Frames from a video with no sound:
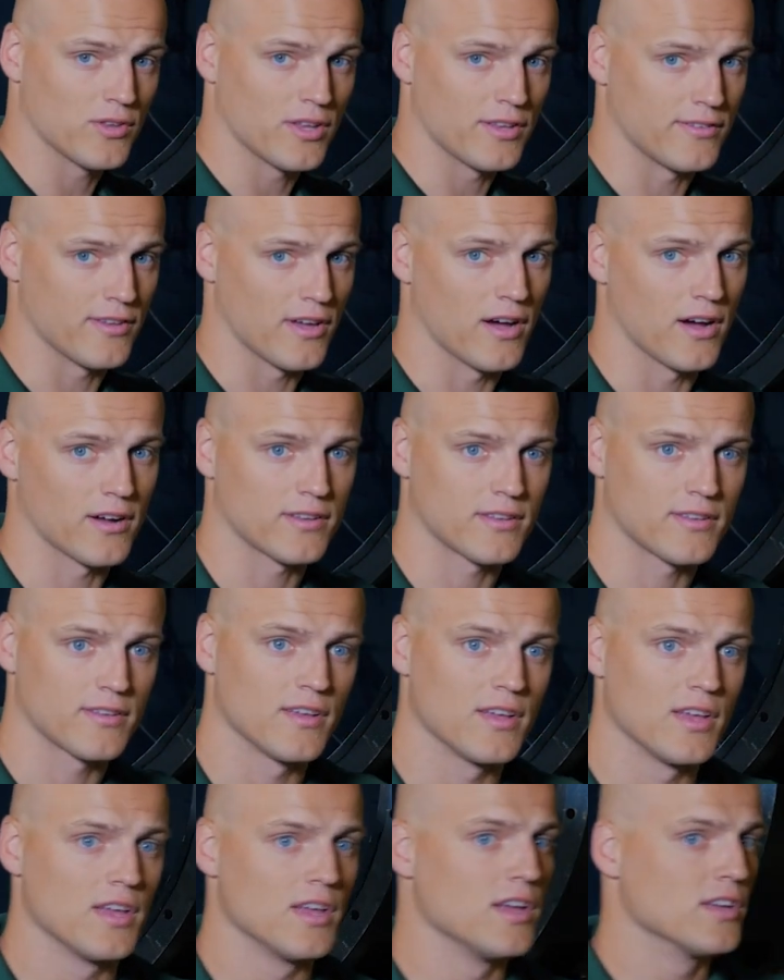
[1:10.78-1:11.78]
the duct
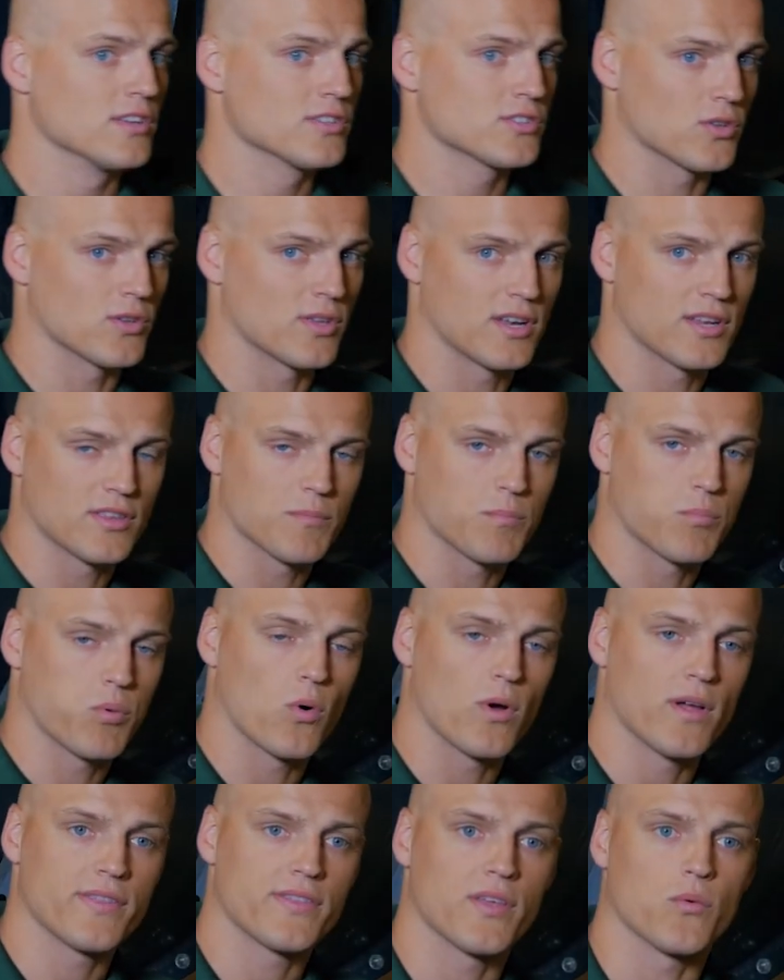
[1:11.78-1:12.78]
so that at the
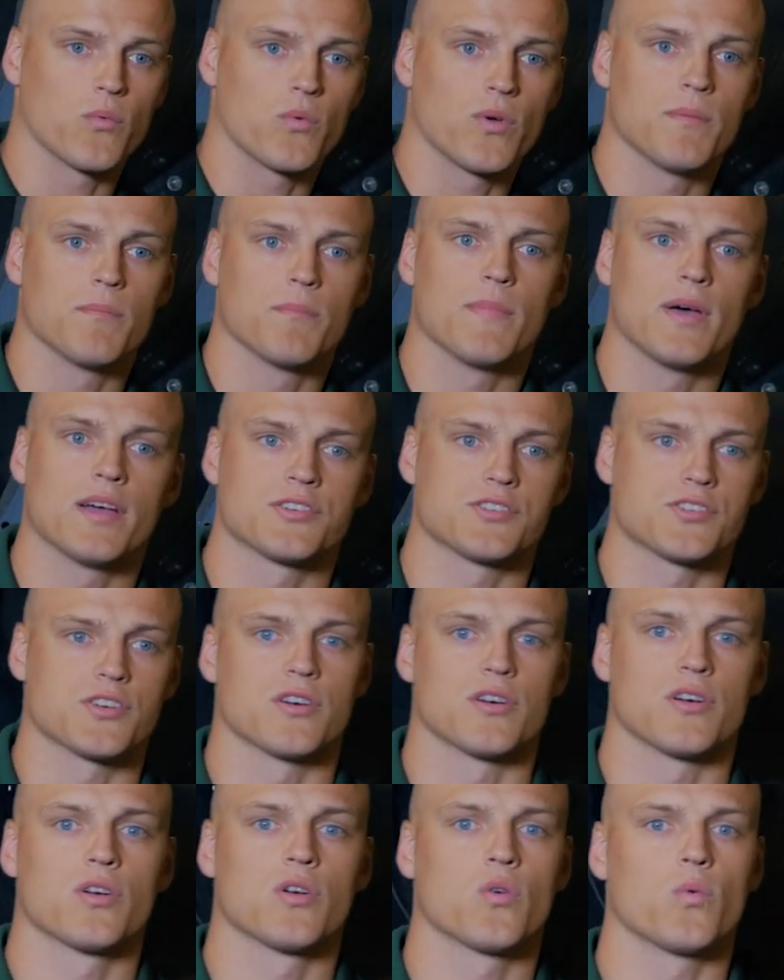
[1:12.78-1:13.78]
point that we
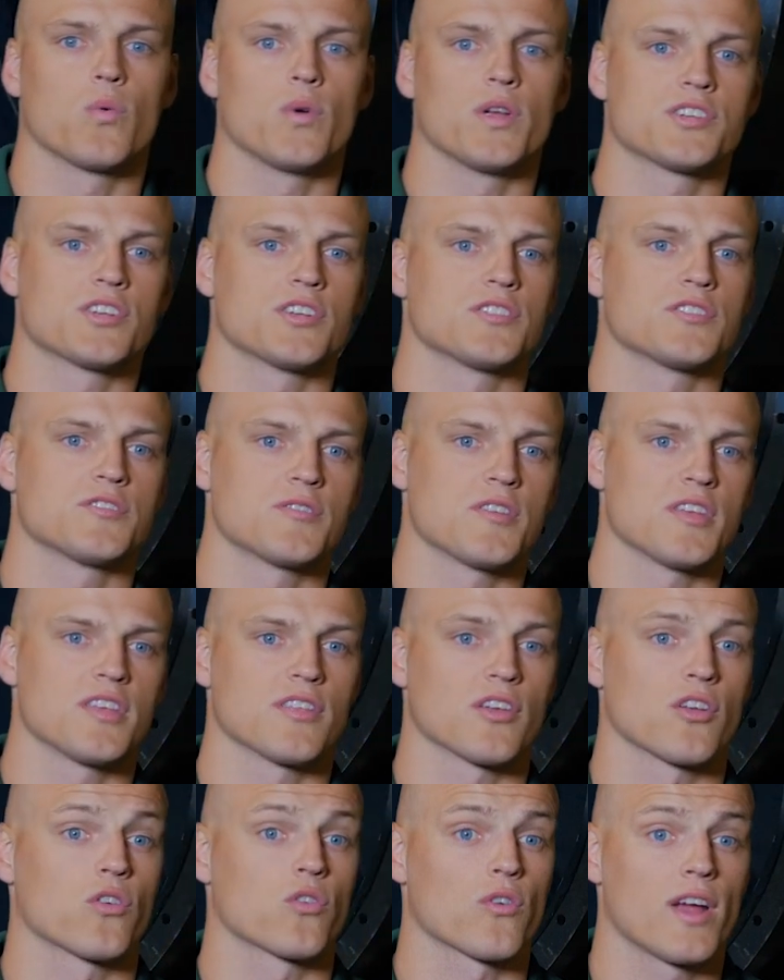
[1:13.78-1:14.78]
measure, we should see
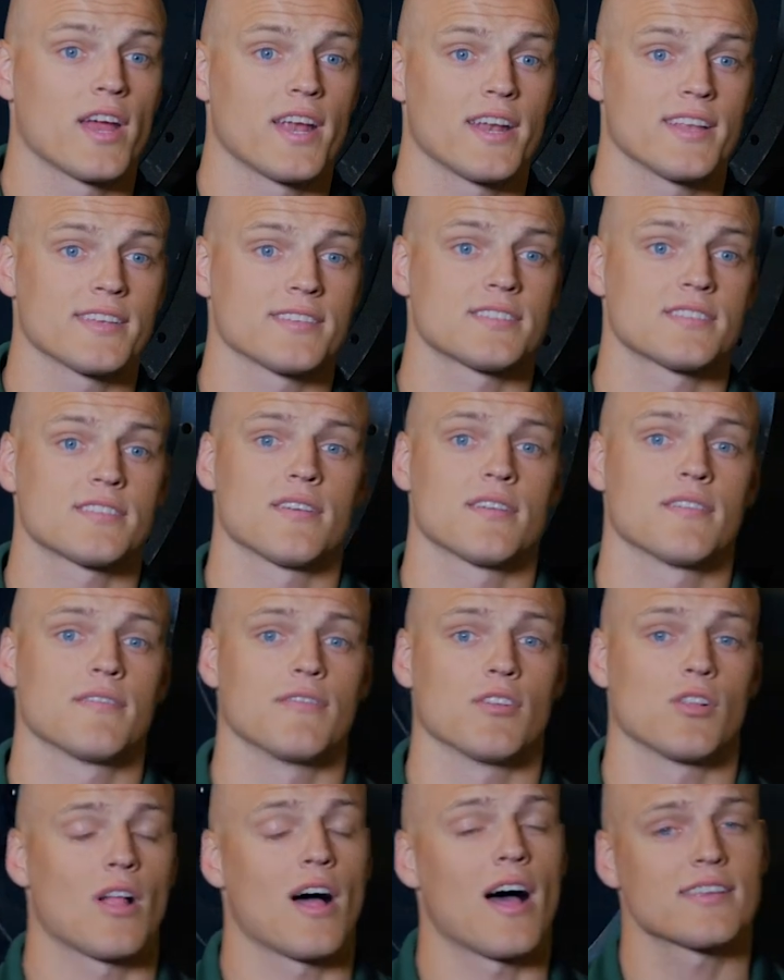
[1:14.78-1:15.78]
the greatest
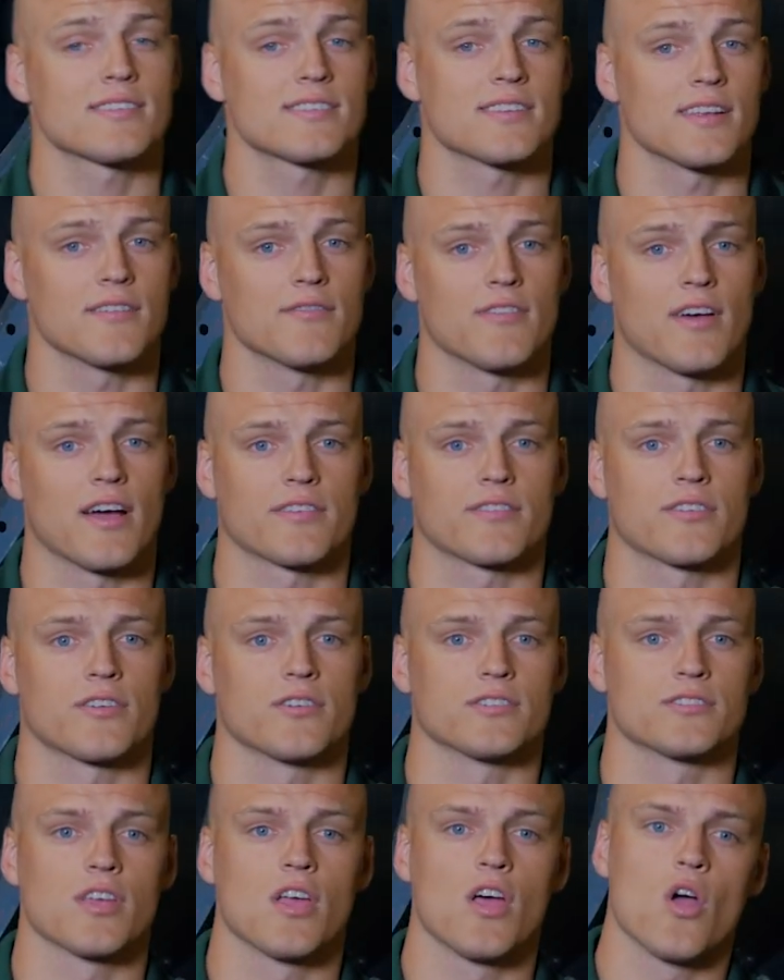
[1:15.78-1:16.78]
velocity
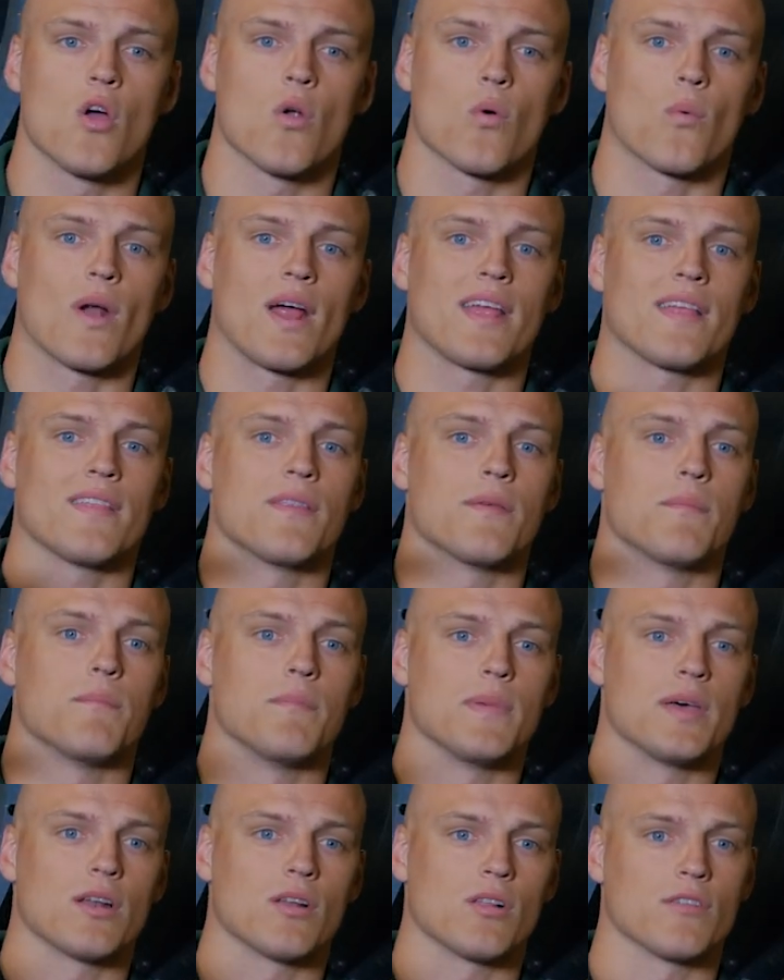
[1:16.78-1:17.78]
vectors right in the
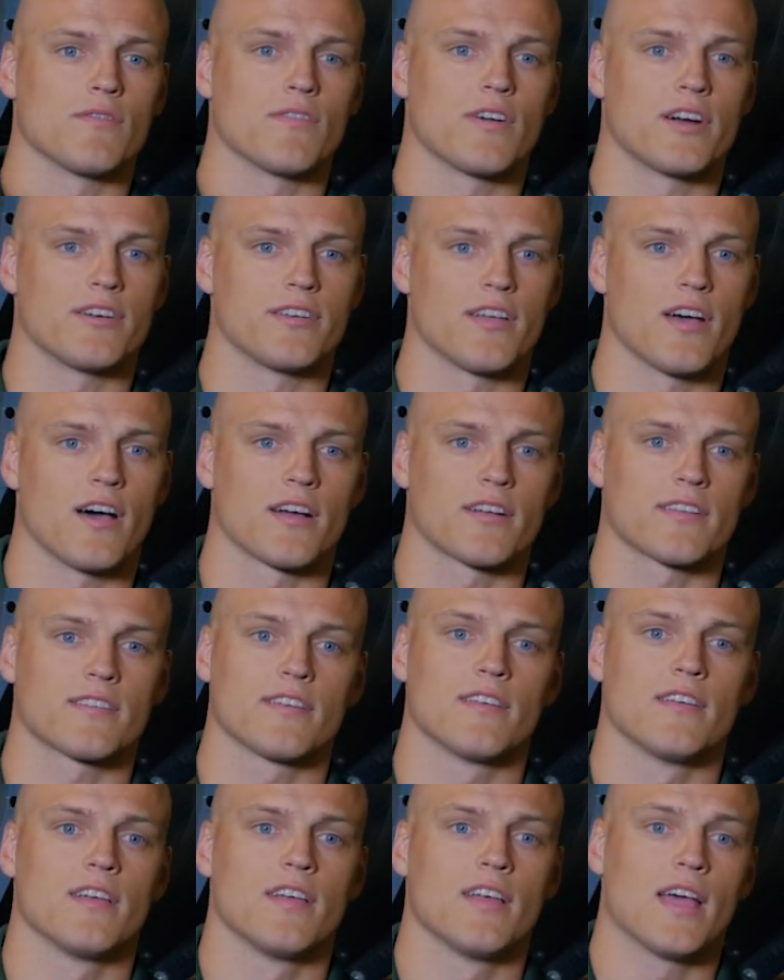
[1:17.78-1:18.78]
middle of our duct.
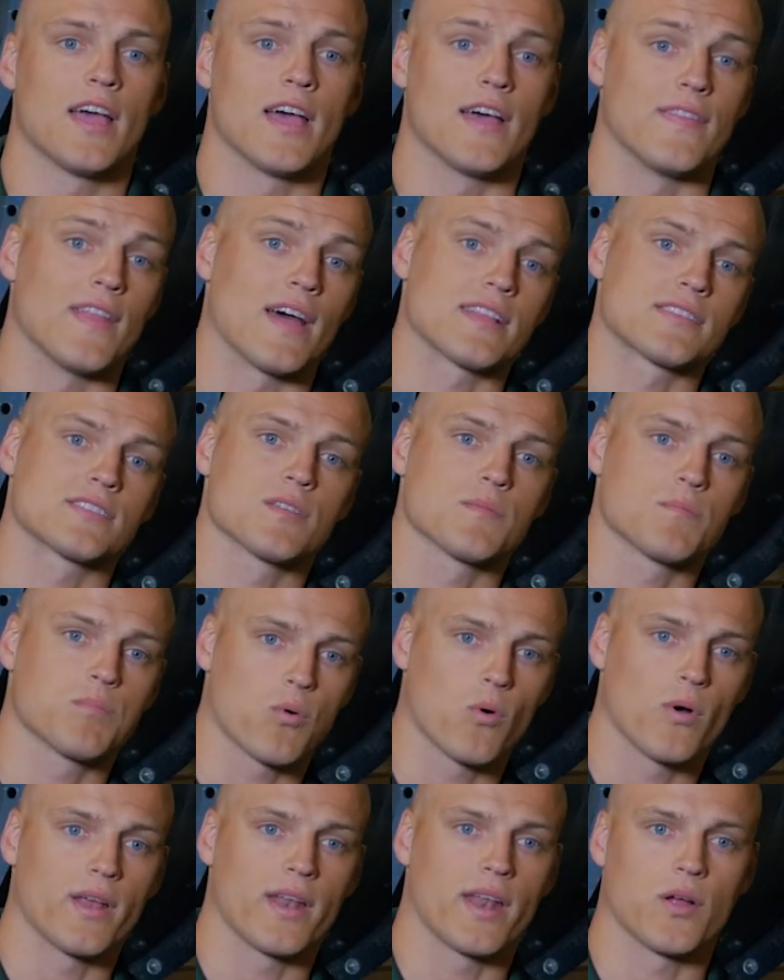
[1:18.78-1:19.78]
And that's the
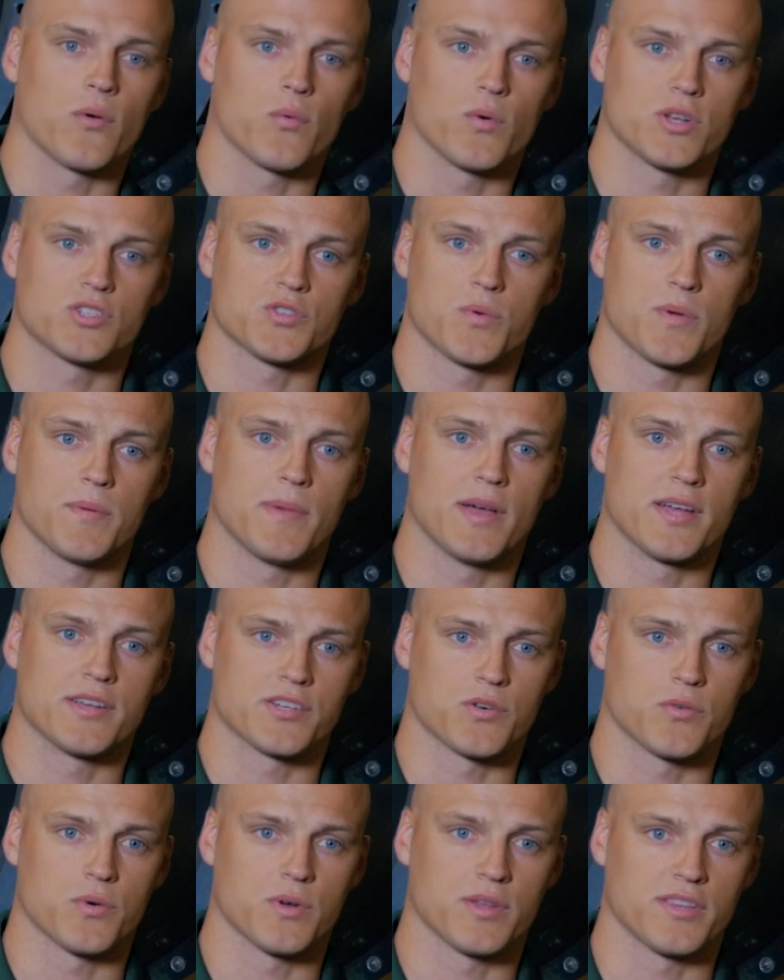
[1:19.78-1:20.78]
point at which we
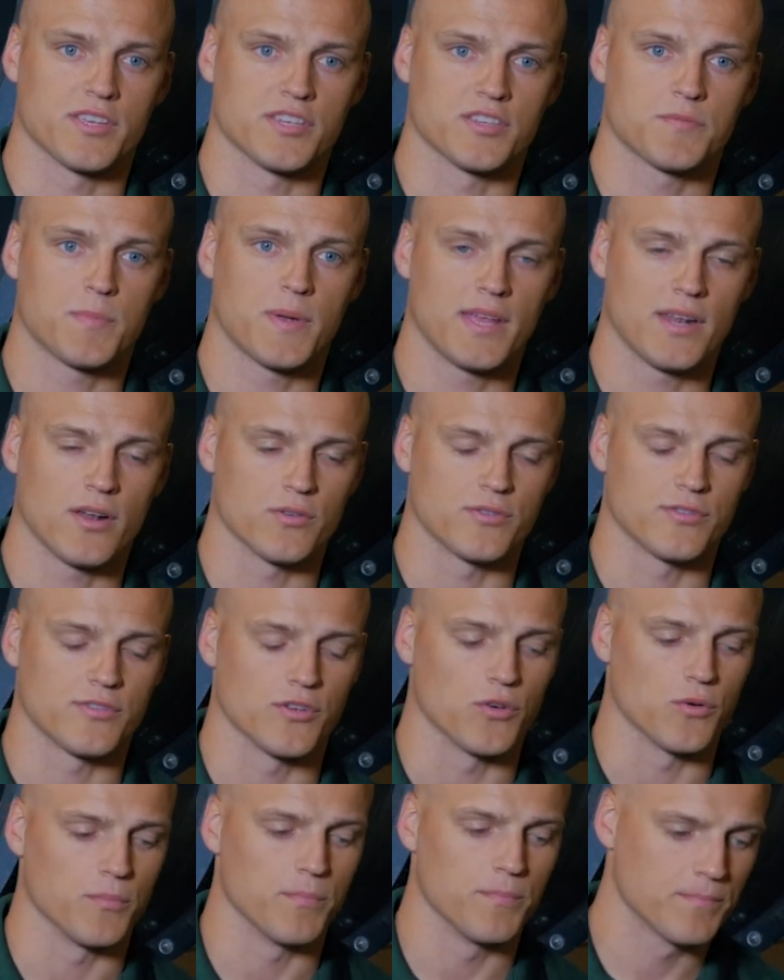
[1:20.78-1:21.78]
measure with this pitot
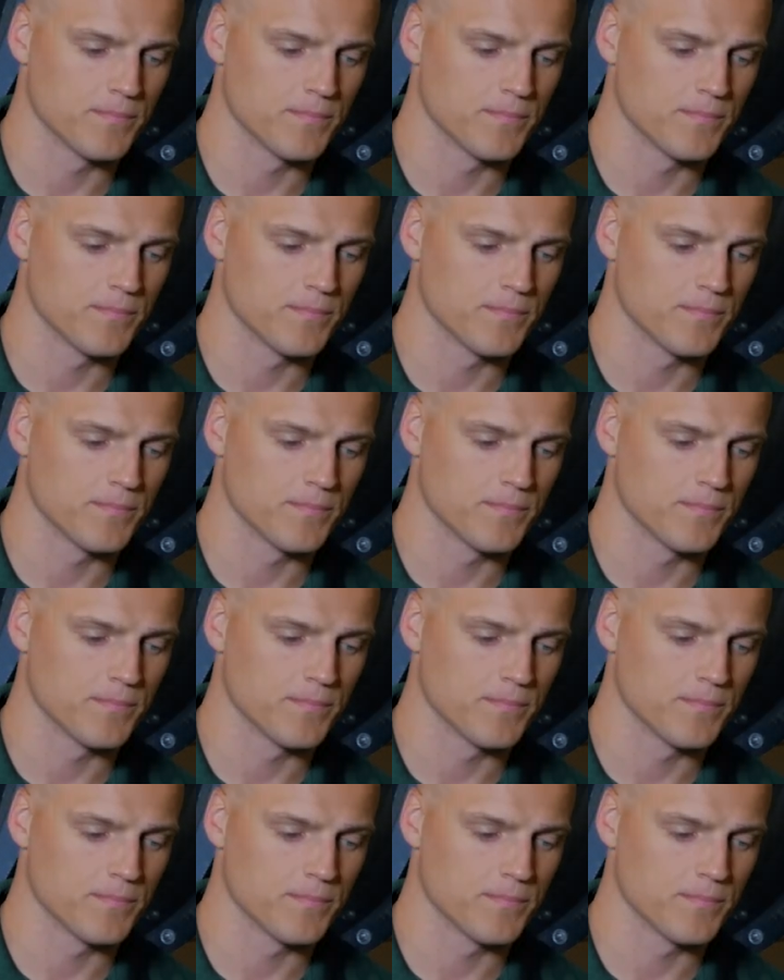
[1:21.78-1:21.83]
tube.